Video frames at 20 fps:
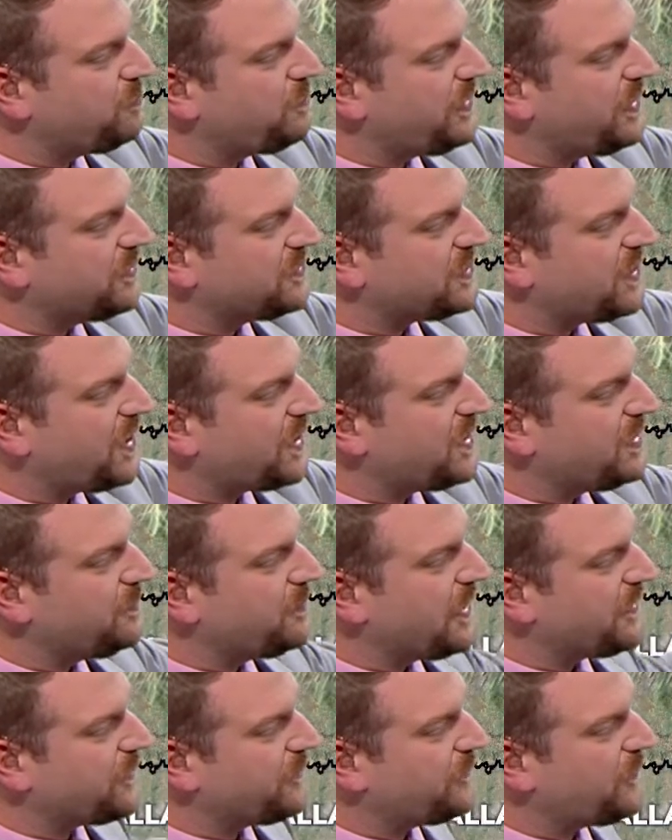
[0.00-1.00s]
we are talking
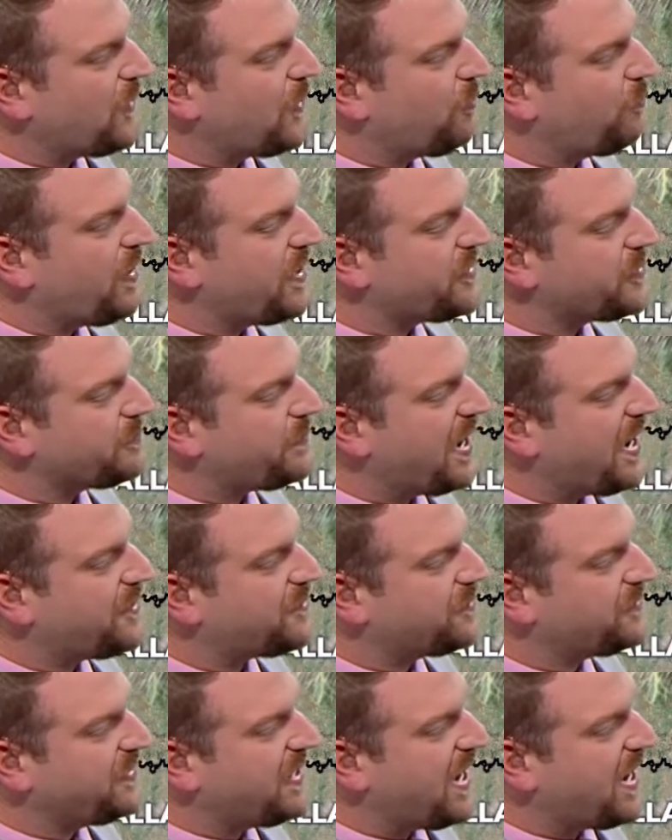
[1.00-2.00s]
about the fall weather
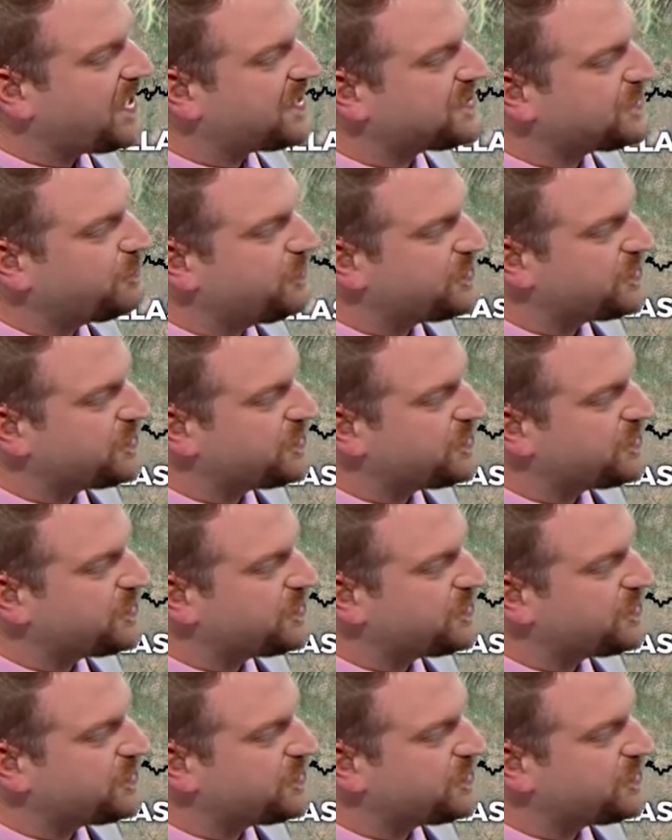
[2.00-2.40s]
pattern next,